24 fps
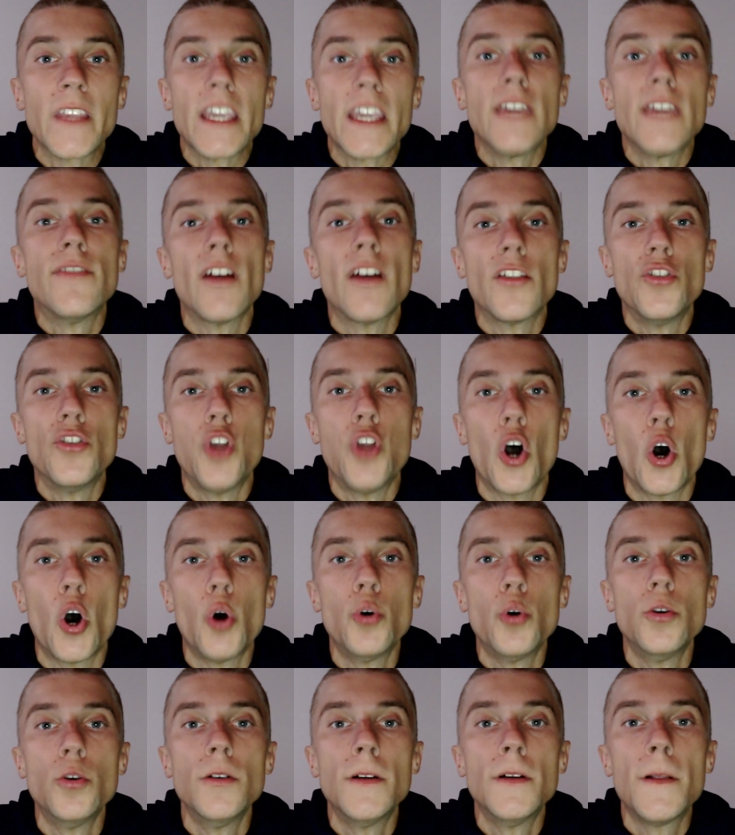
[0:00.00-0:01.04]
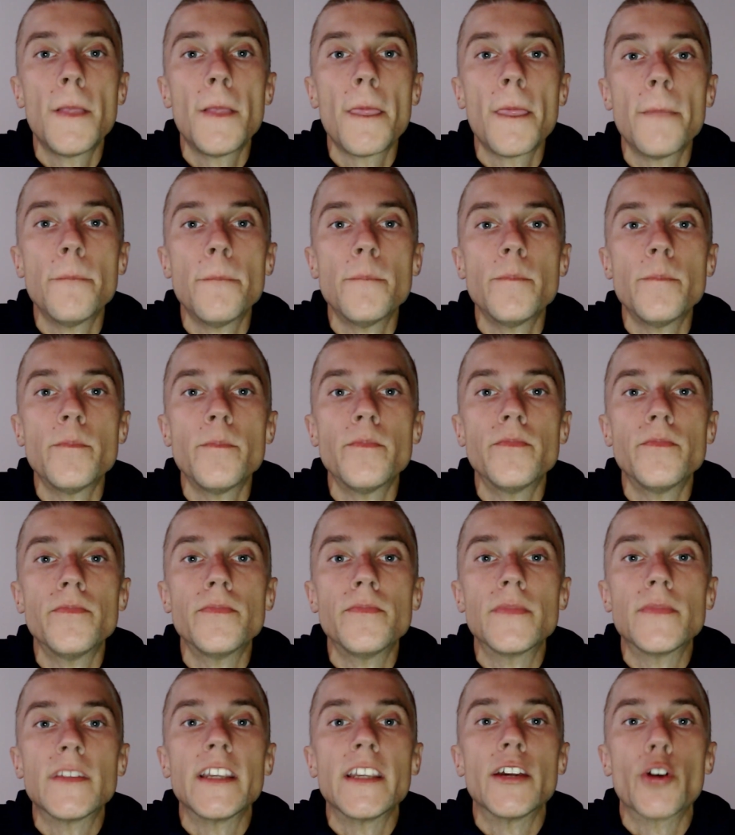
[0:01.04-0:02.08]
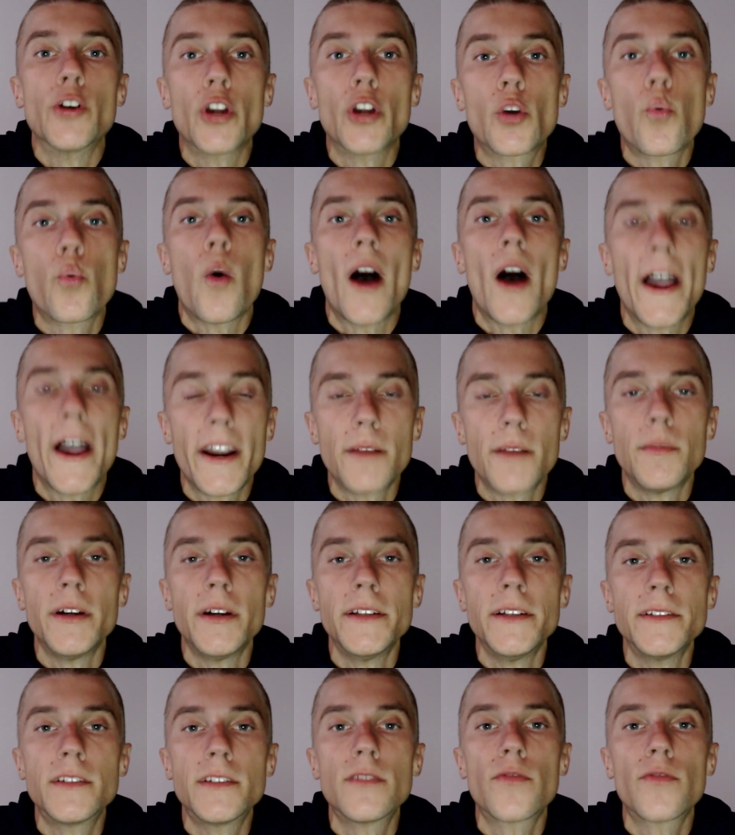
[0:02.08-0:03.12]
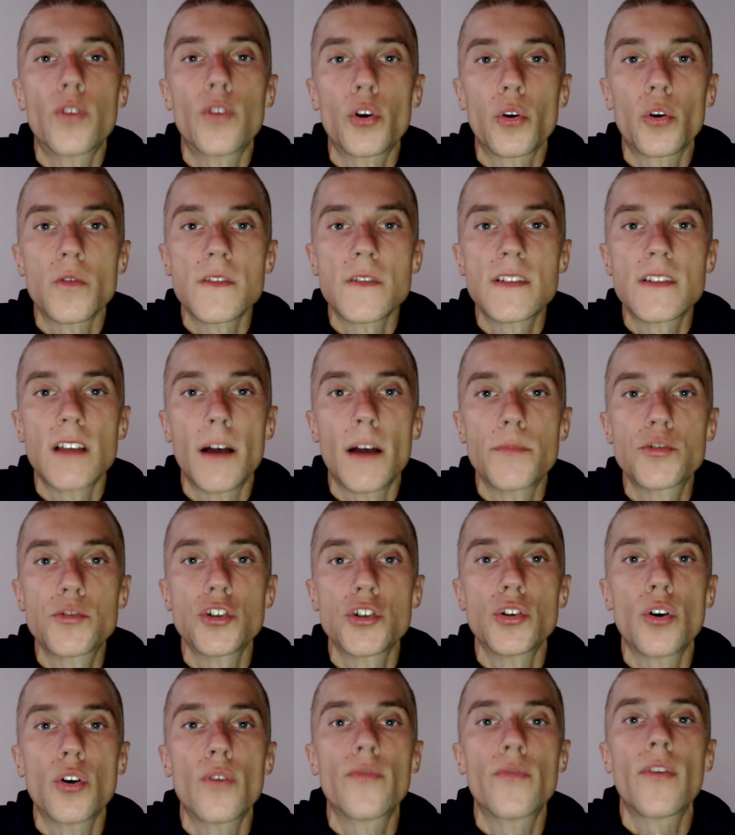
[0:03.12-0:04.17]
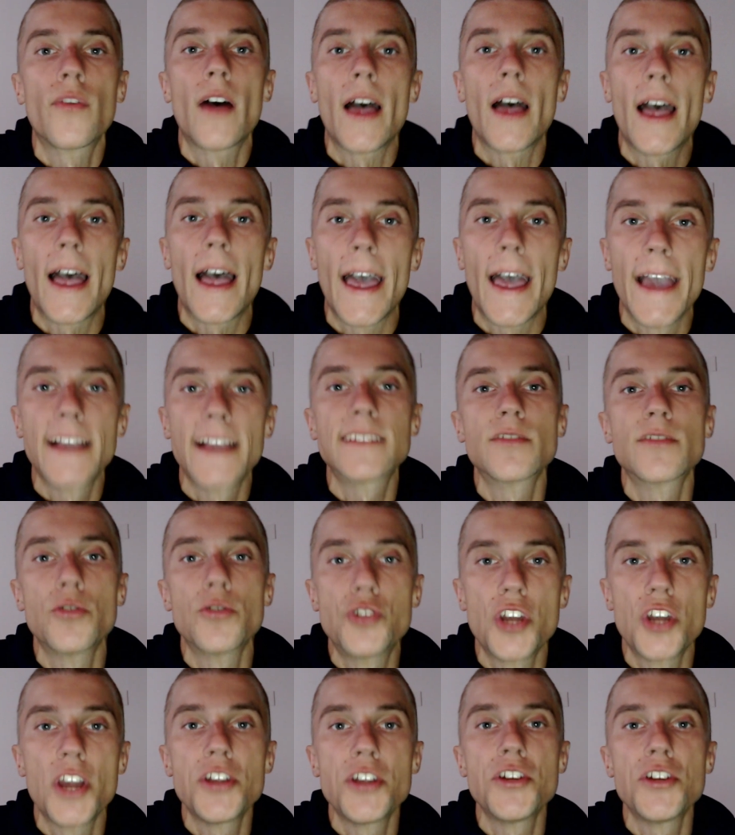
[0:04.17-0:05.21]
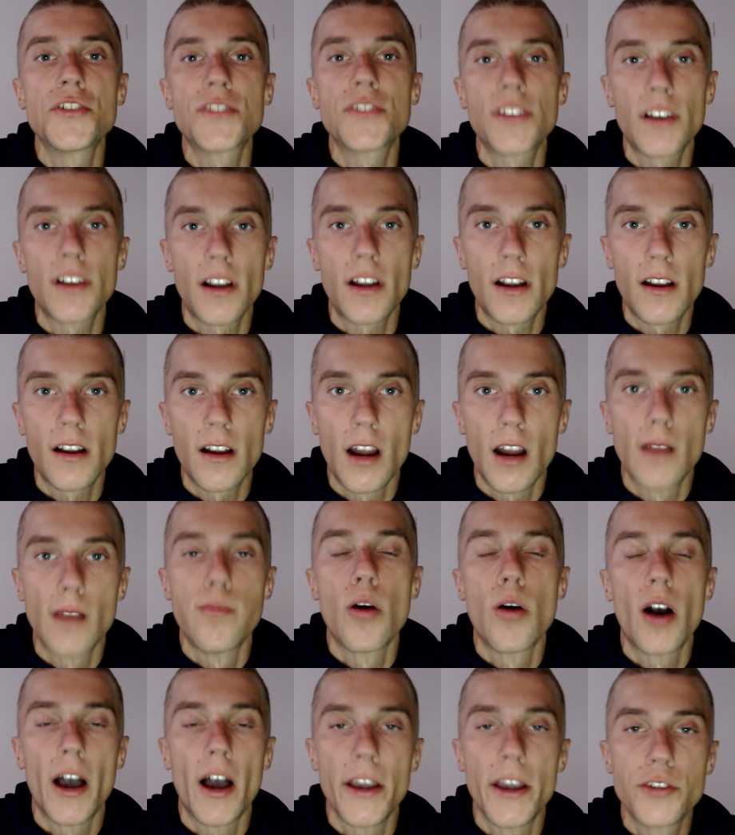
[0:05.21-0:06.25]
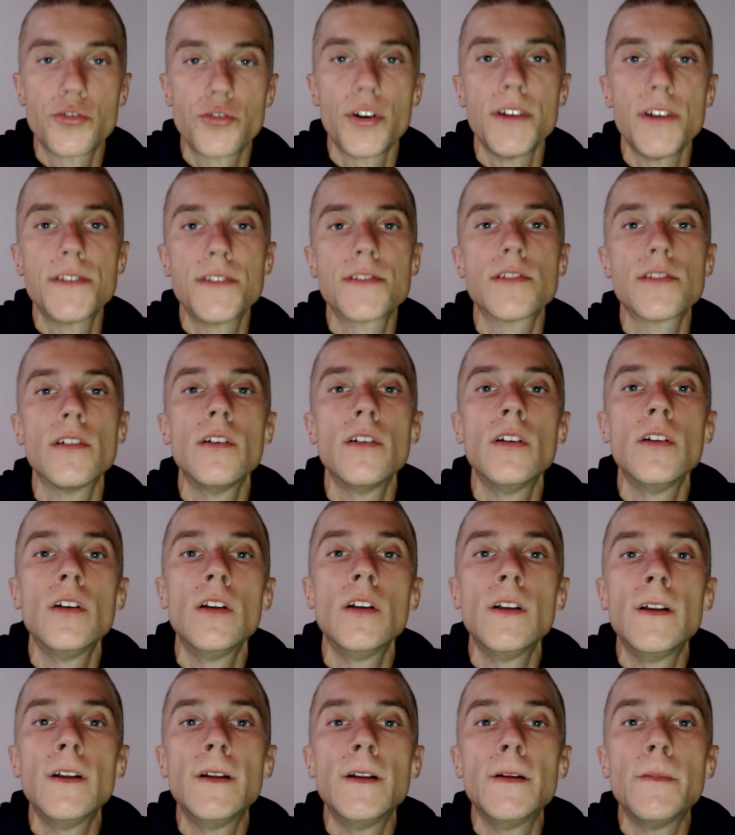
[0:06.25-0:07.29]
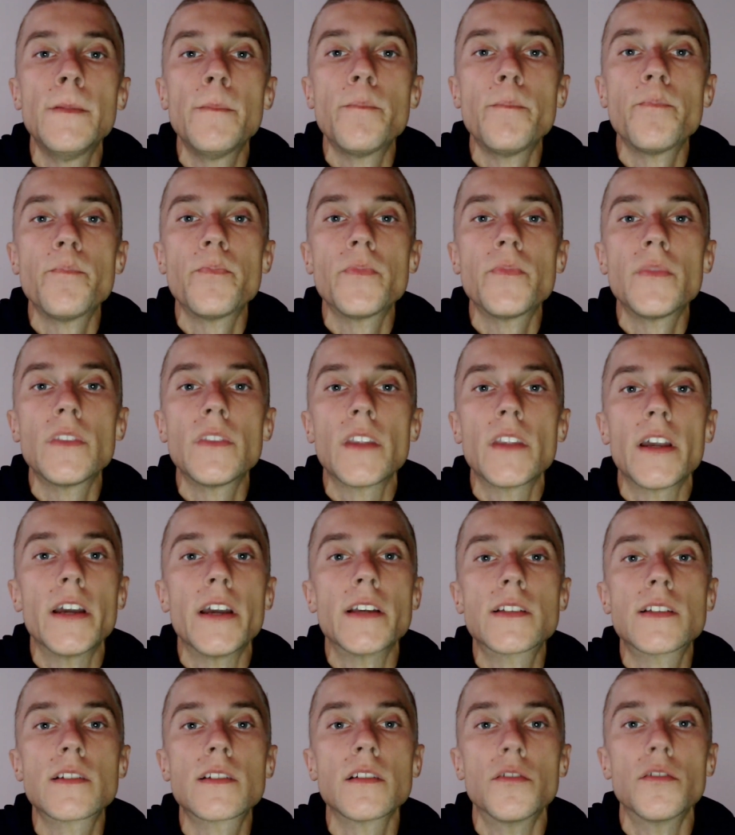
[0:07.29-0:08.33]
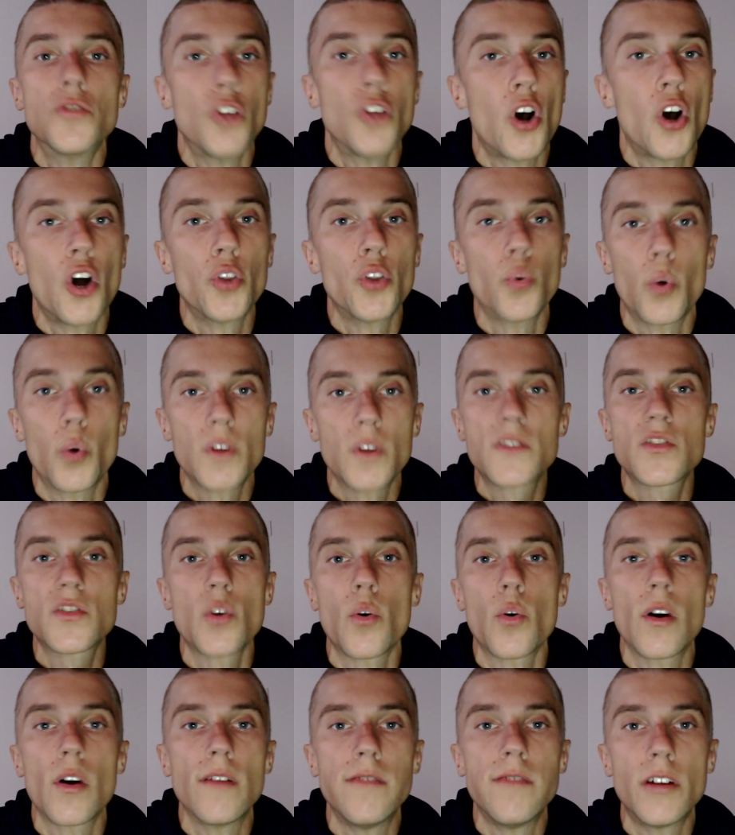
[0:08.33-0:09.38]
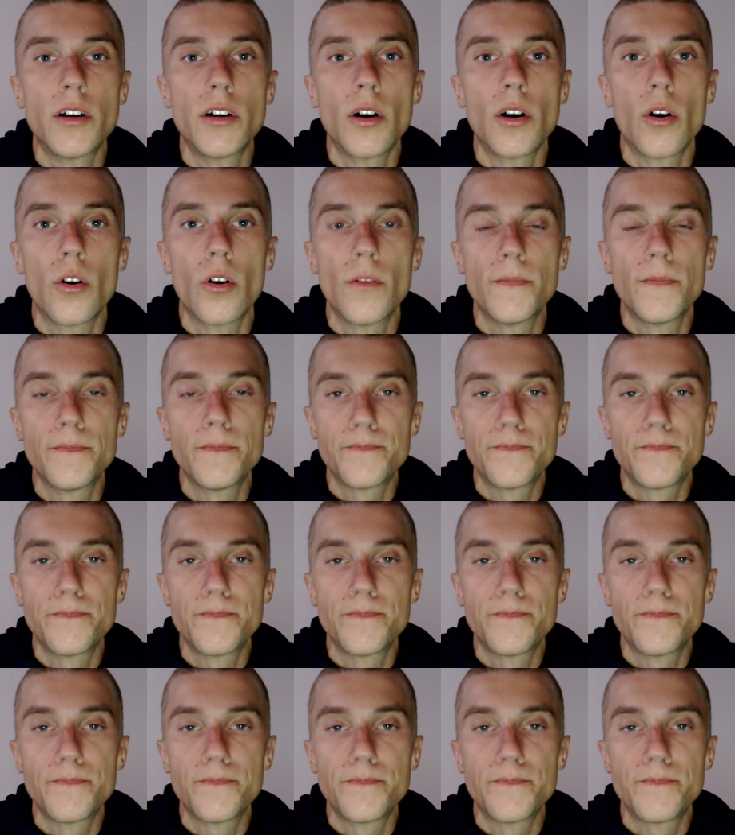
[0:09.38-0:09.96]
even though the requirement for consumption of exogenous carbohydrates is none whatsoever,